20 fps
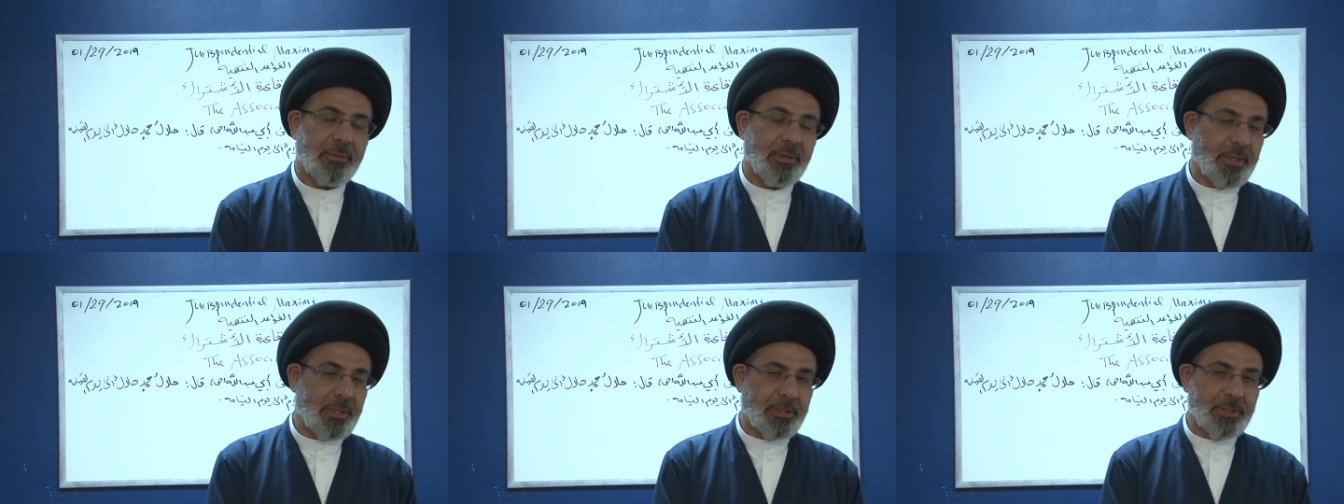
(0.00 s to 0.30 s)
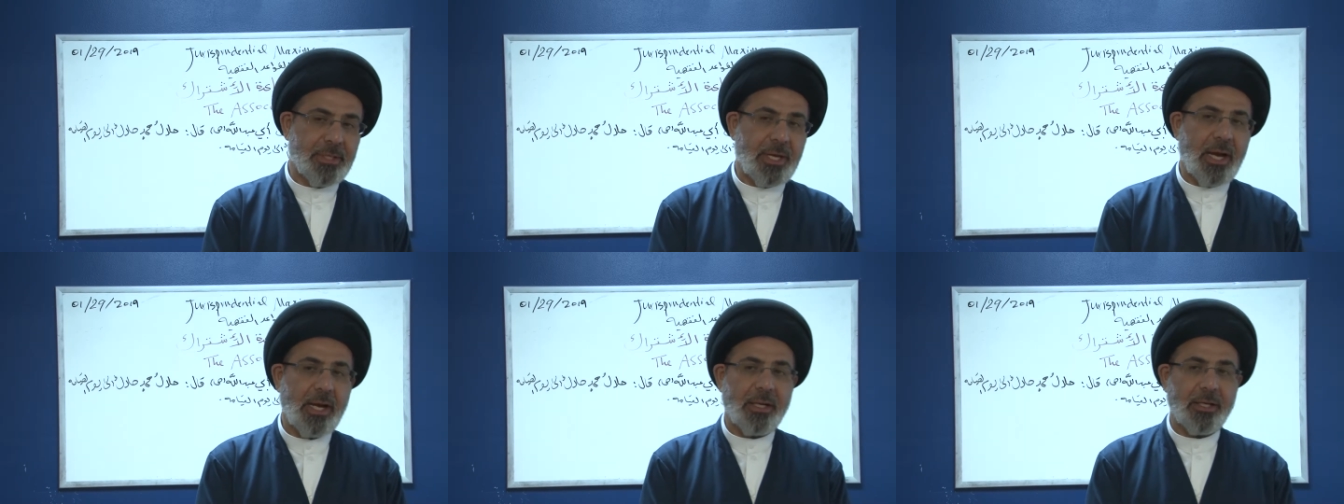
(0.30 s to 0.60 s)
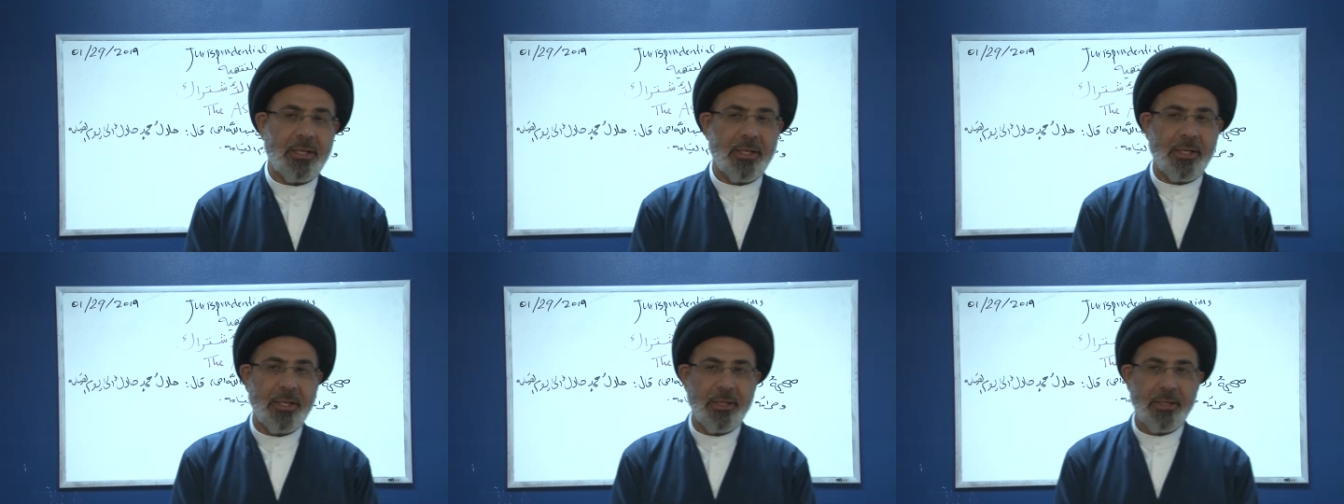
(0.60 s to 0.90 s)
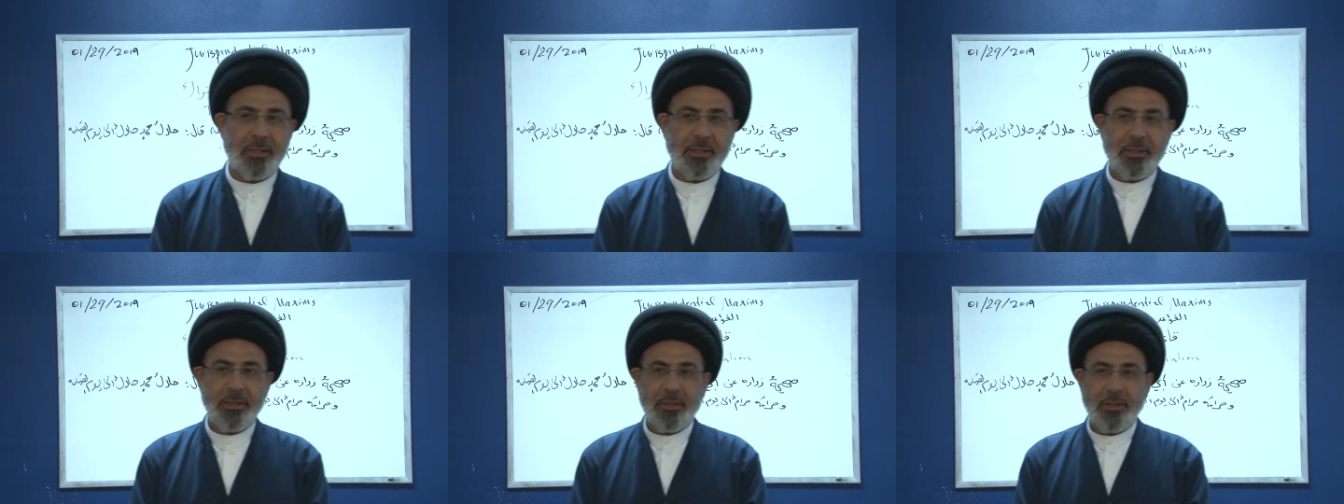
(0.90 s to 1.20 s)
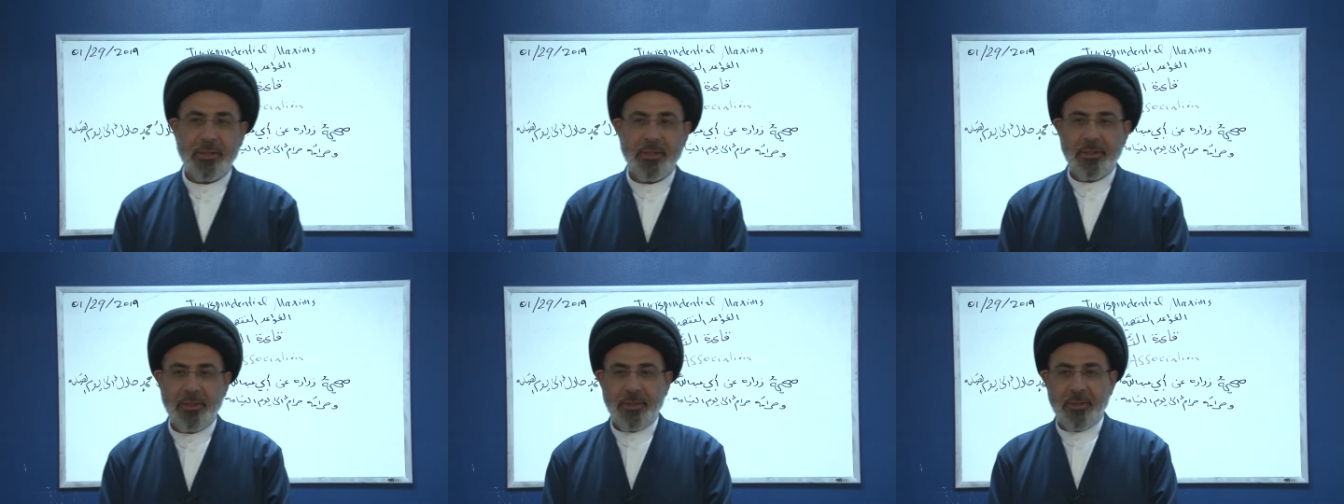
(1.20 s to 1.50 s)
Exactly.
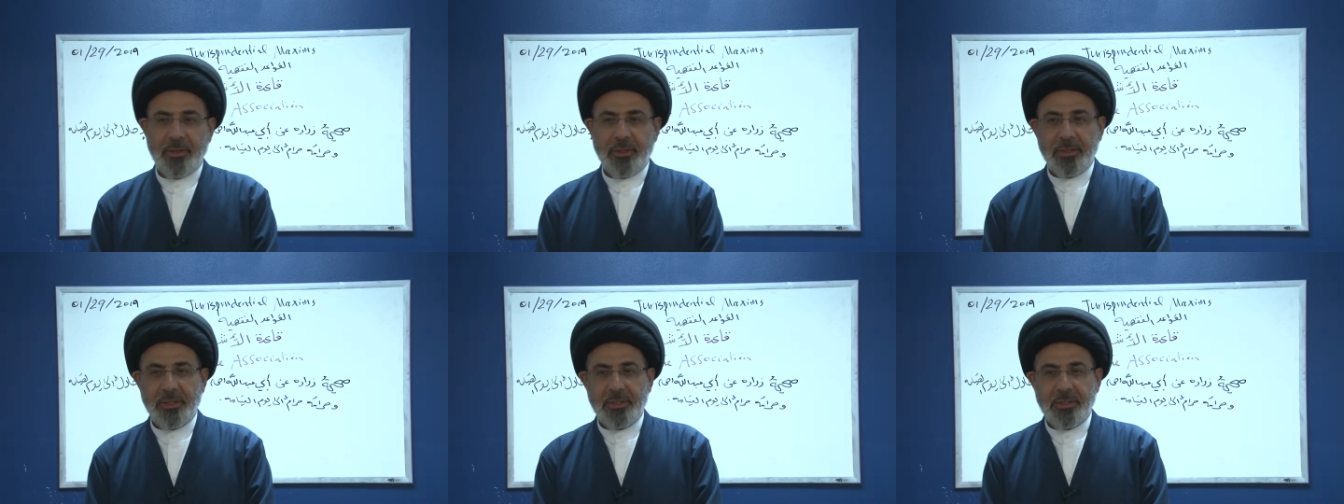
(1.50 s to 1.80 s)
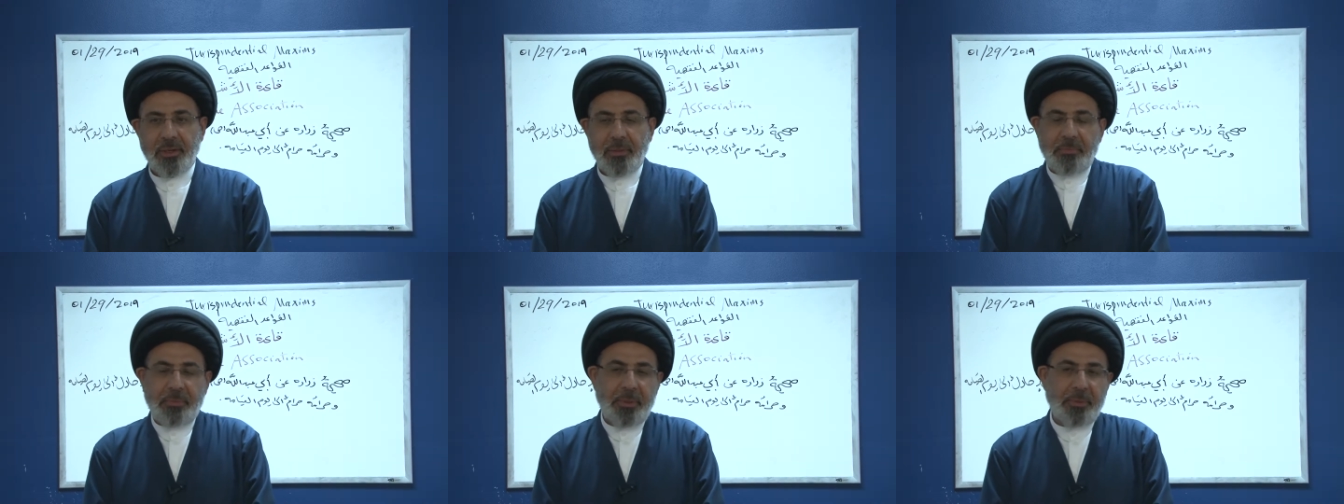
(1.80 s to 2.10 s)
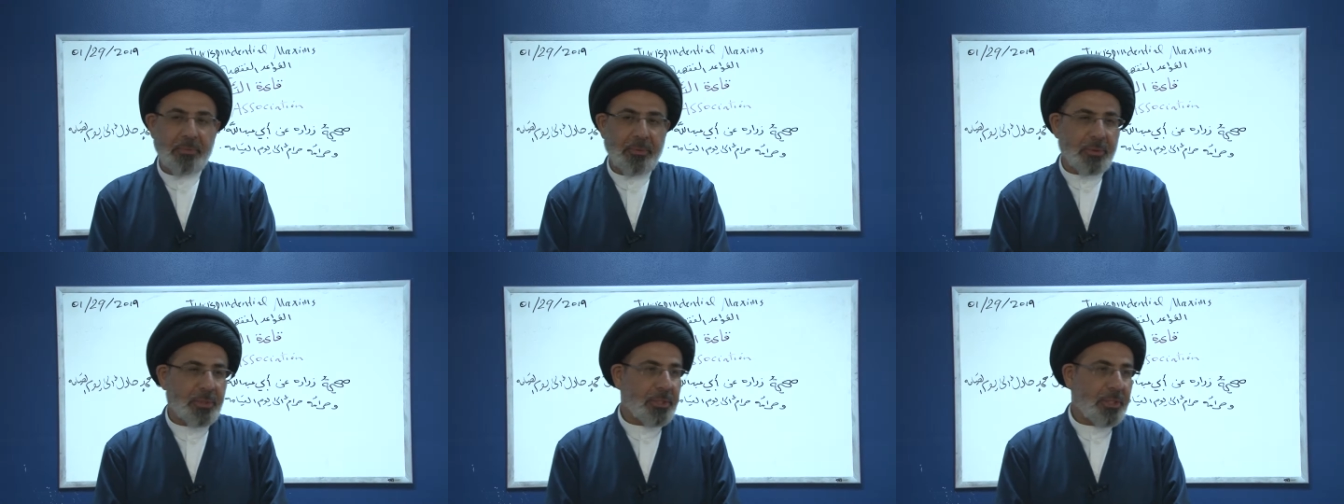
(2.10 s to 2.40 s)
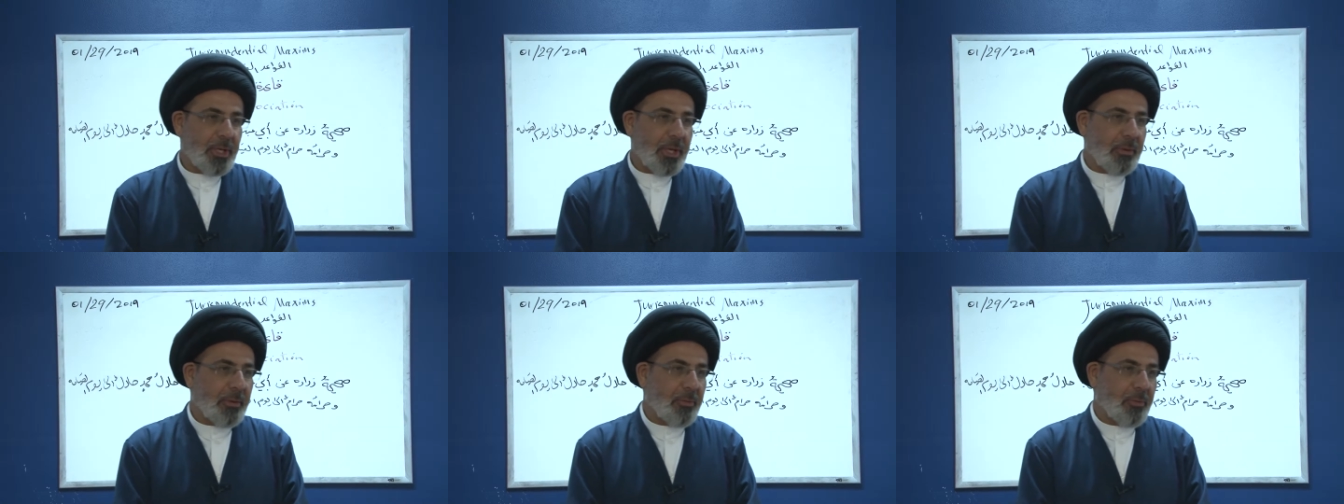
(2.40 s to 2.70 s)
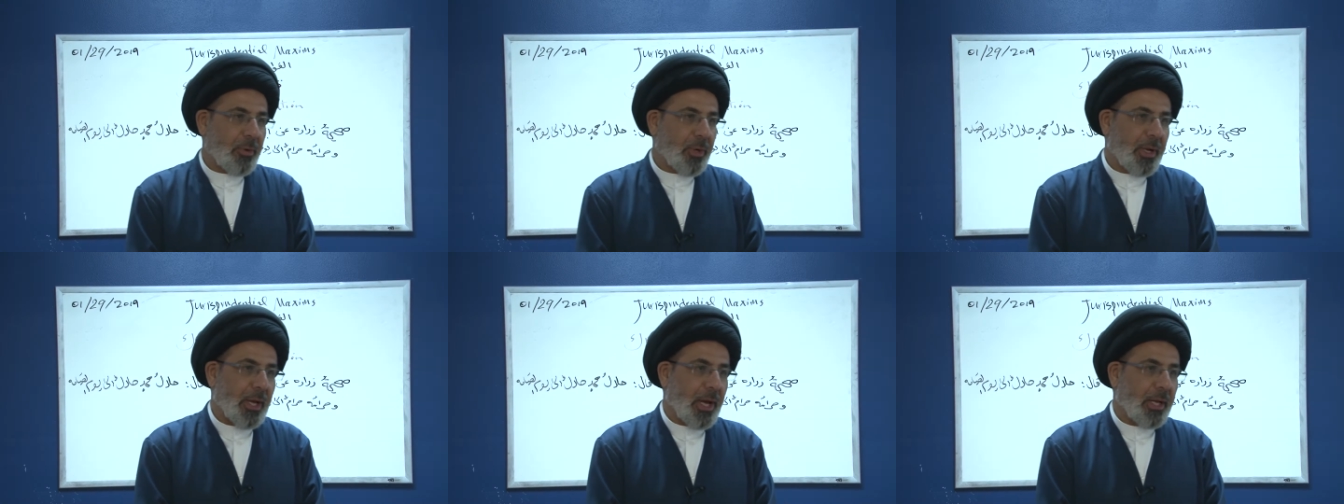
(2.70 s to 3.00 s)
Some people say,
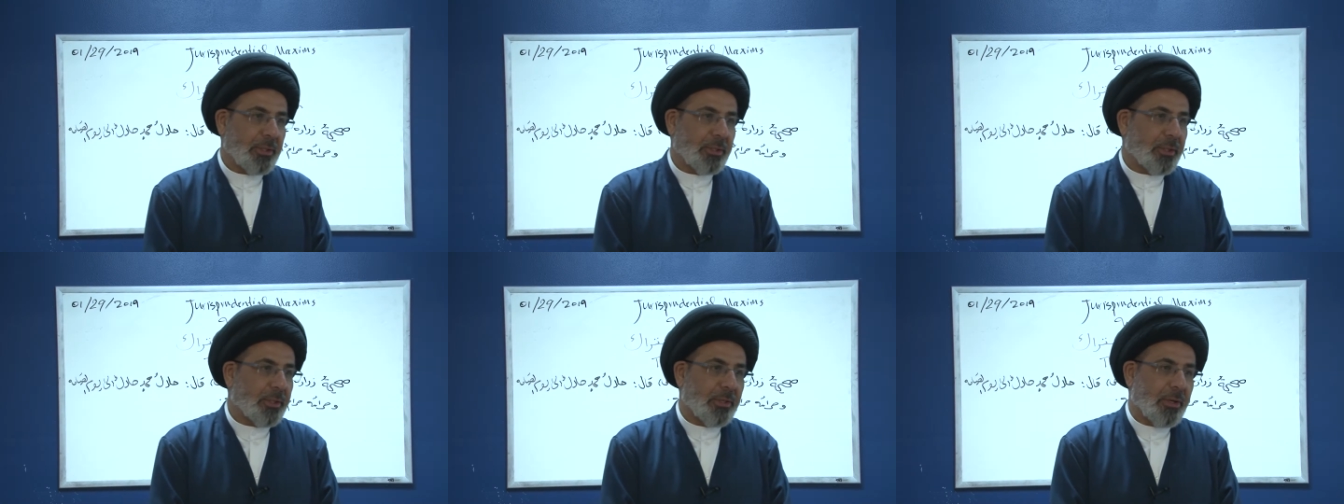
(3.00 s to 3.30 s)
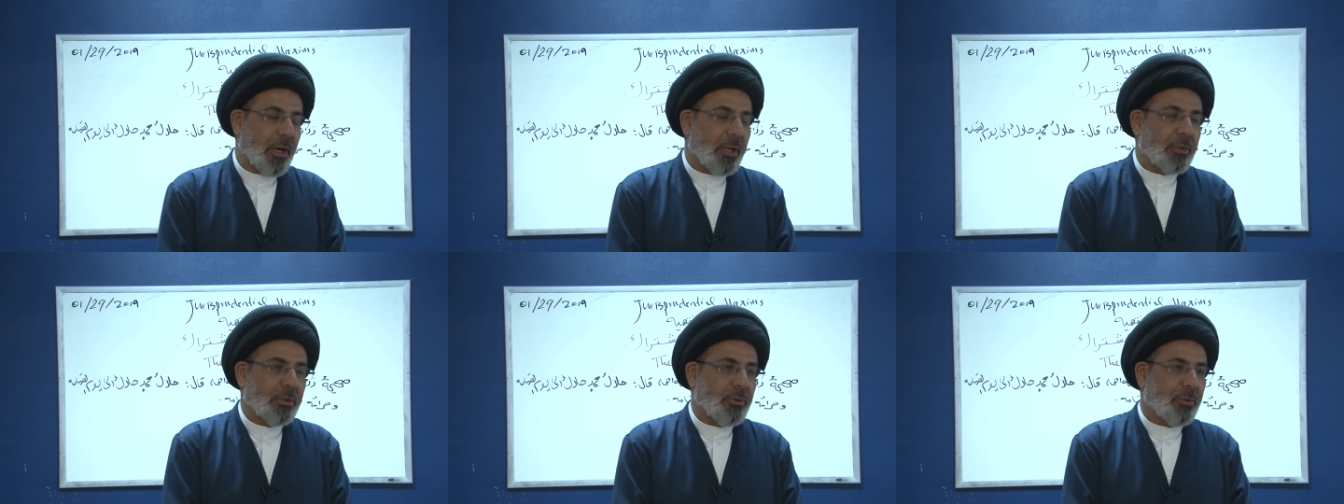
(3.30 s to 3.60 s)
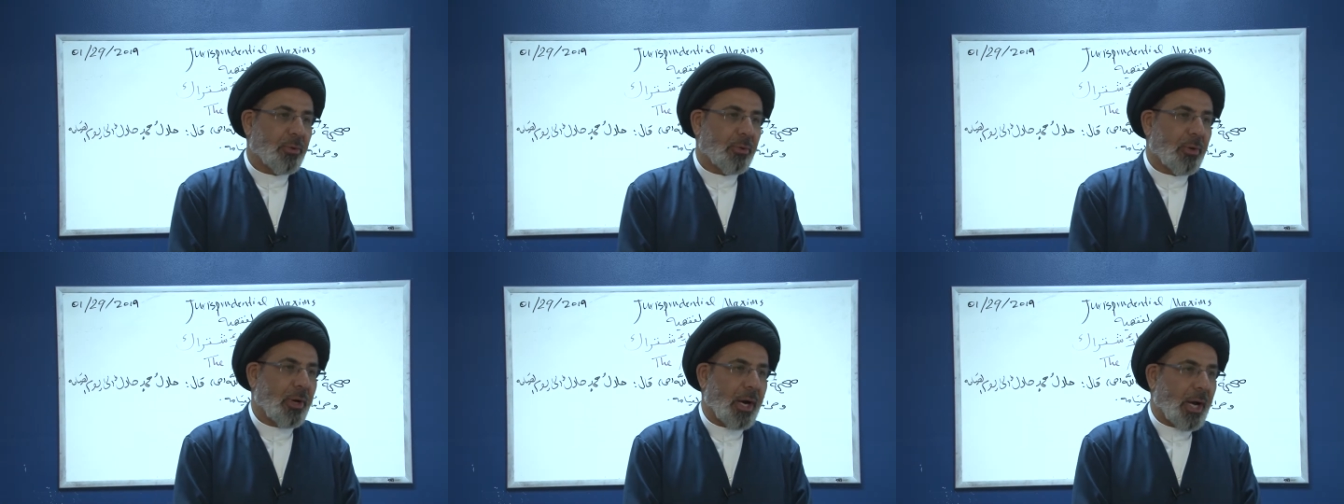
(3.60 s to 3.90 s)
well, I did not know,